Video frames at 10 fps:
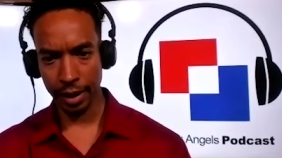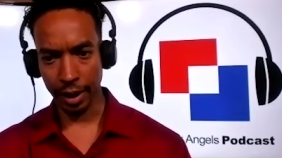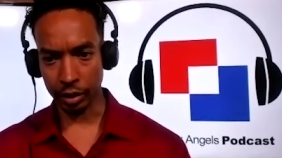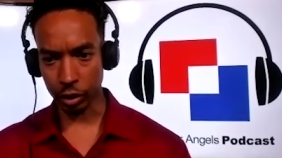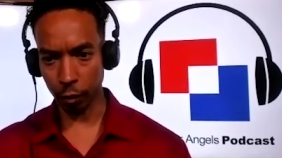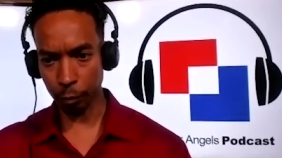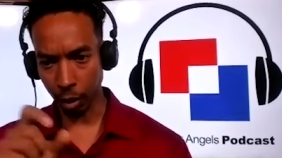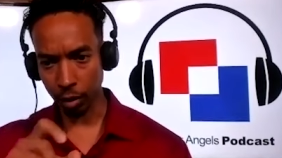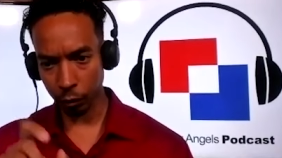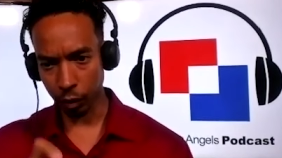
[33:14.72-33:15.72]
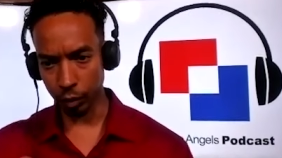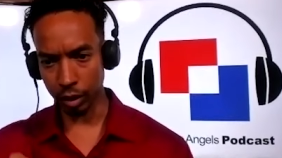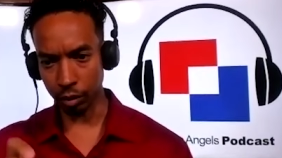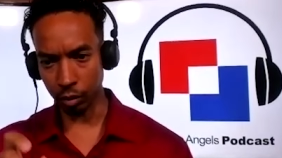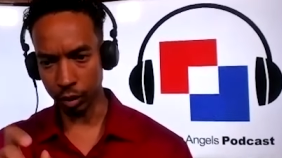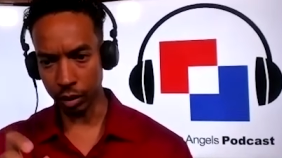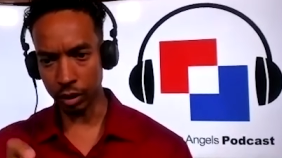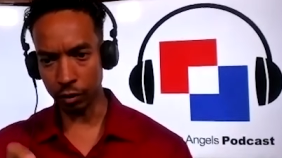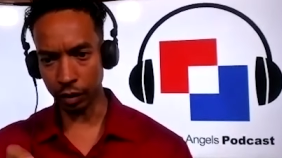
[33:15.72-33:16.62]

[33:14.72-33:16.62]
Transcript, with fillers: And so, if part of what we can weave